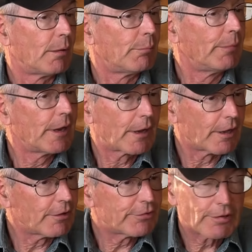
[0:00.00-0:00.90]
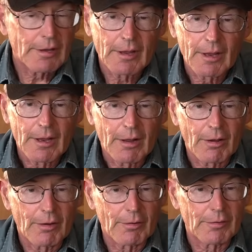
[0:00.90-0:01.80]
because
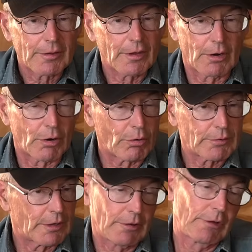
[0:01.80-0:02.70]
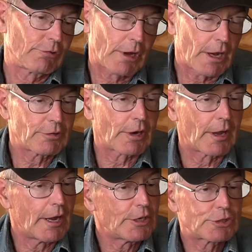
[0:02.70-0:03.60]
it's a Case
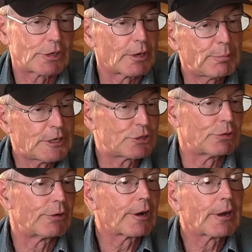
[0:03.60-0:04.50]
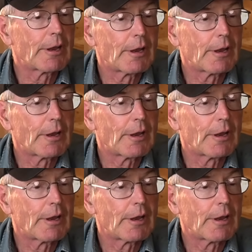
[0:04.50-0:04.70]
IH pea shooter.